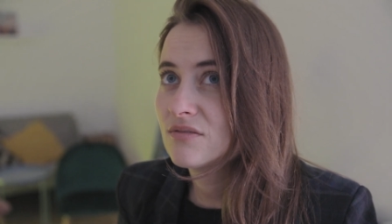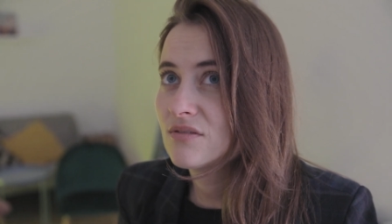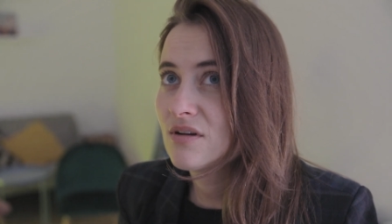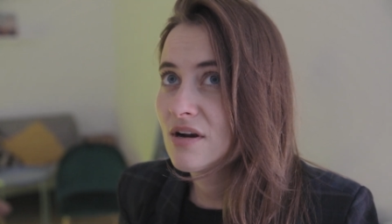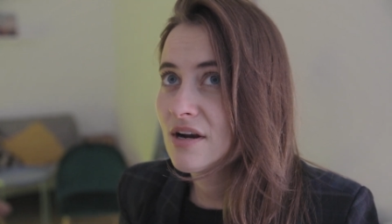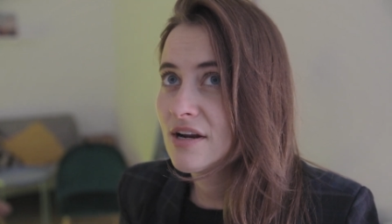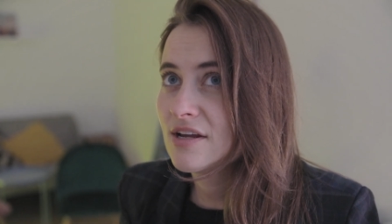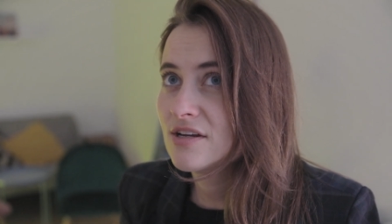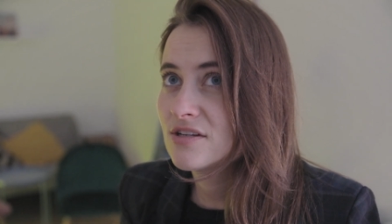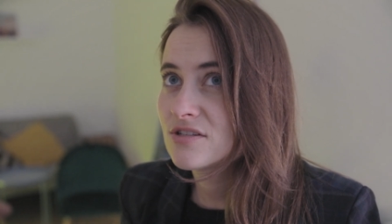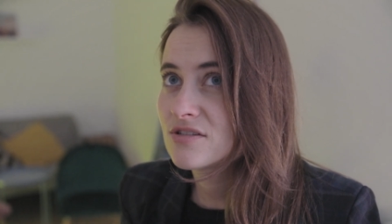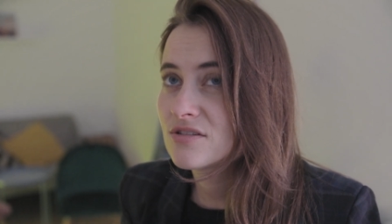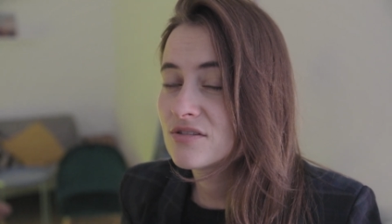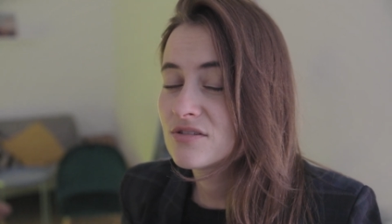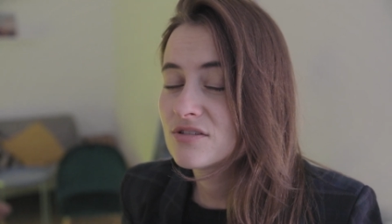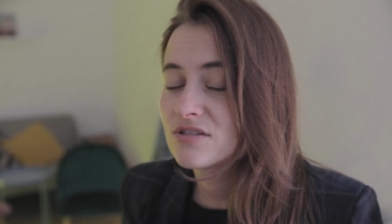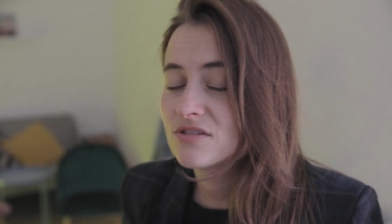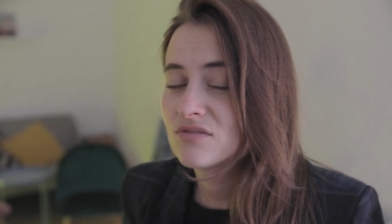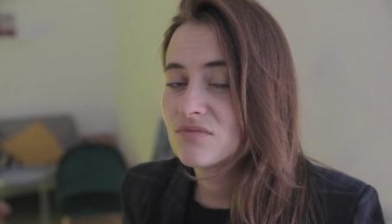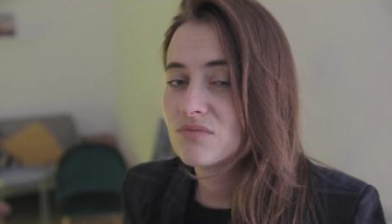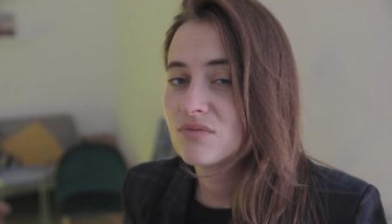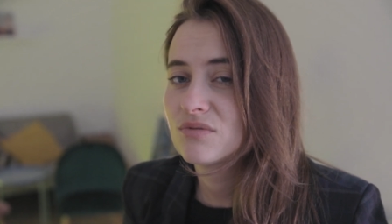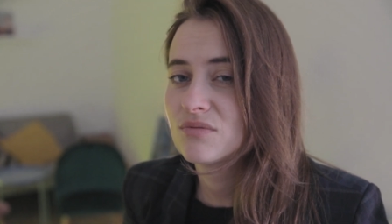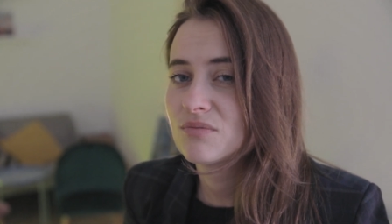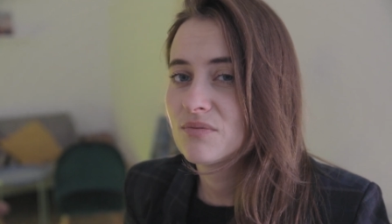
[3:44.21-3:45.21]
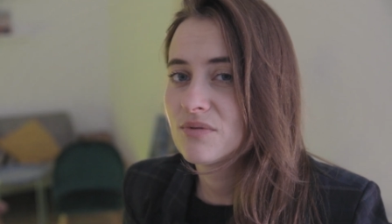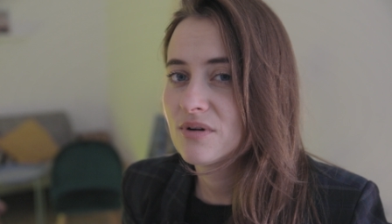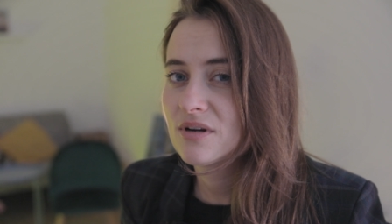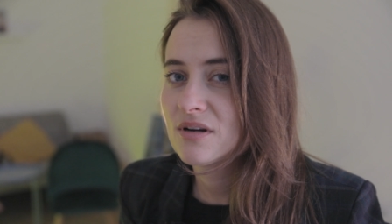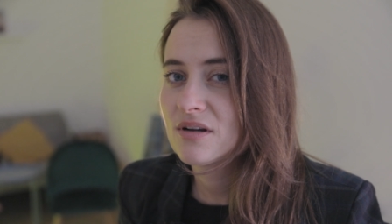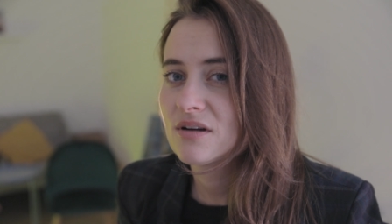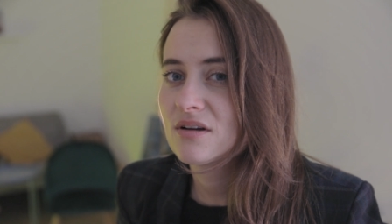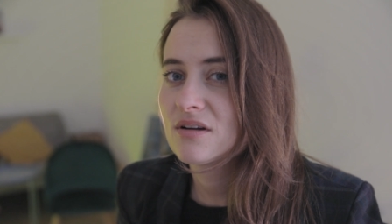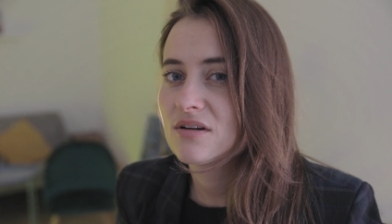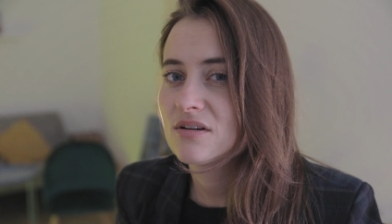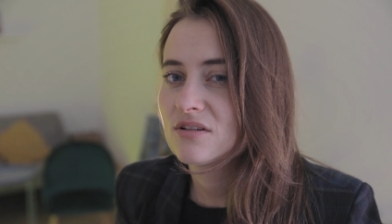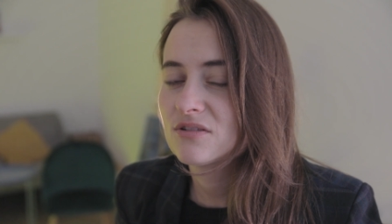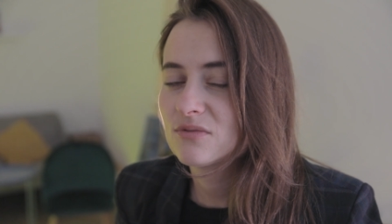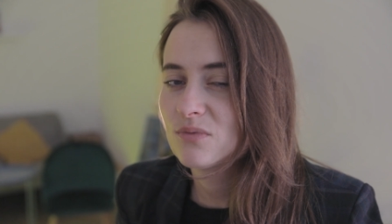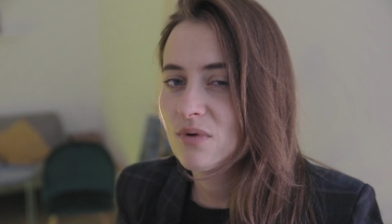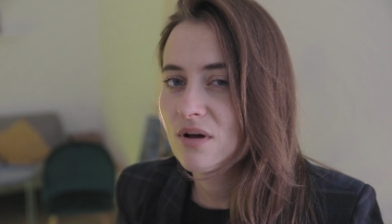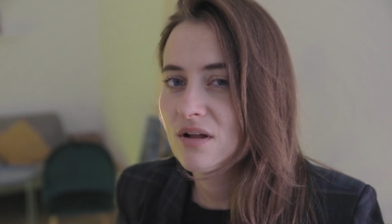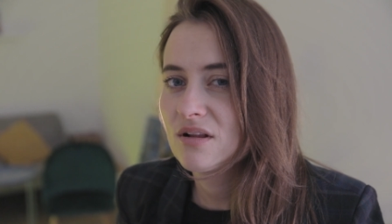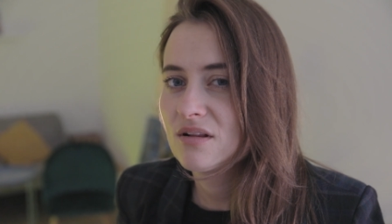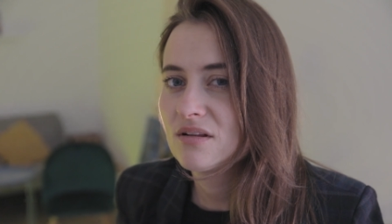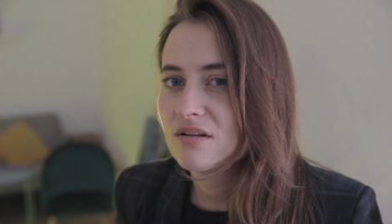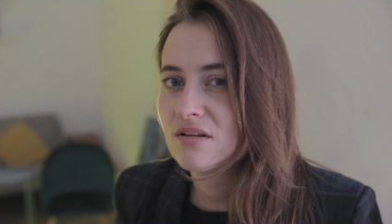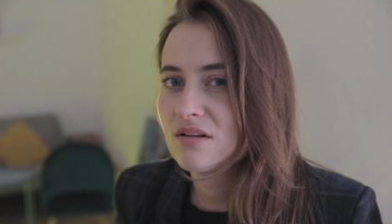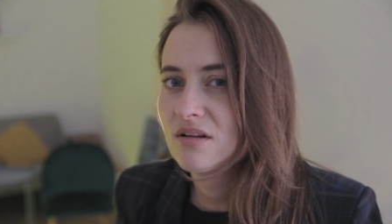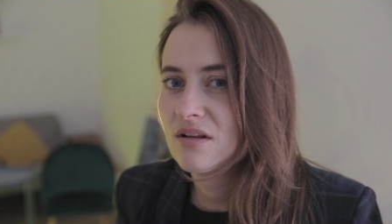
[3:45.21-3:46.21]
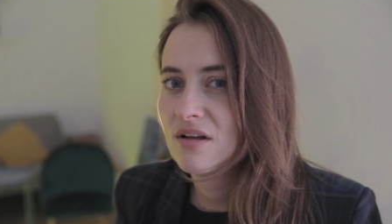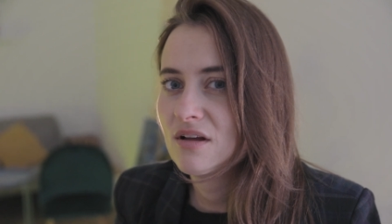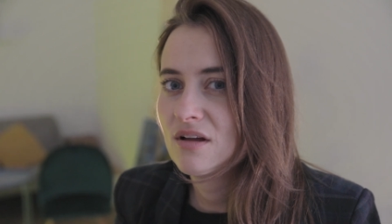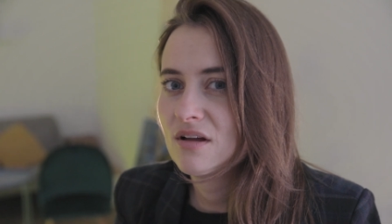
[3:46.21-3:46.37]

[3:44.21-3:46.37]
relationship with work as well.